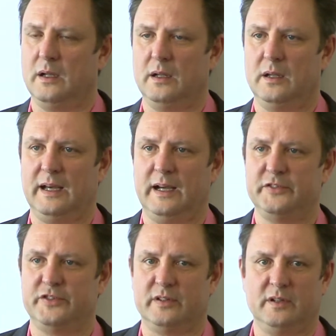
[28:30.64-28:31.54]

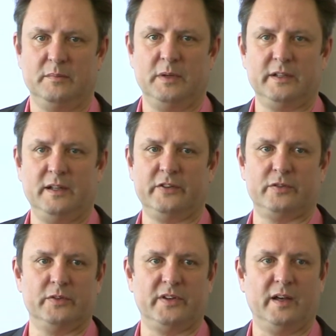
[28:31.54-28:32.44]
Large
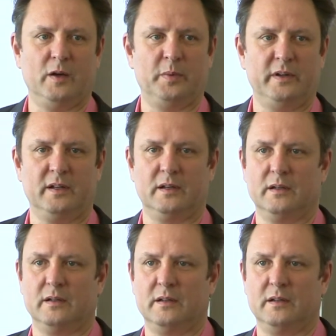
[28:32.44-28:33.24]
multinationals are opening